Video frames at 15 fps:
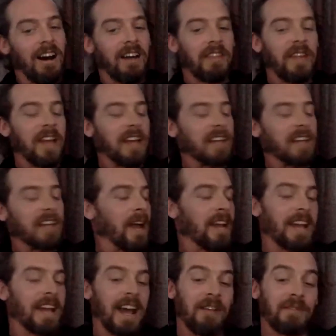Thanks, man.
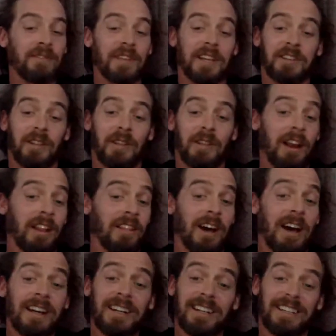Yeah, it's a lot of
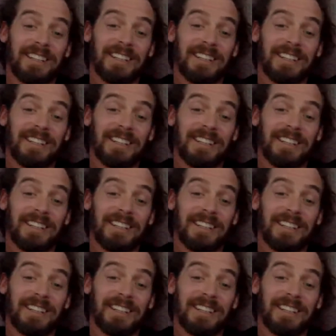luck.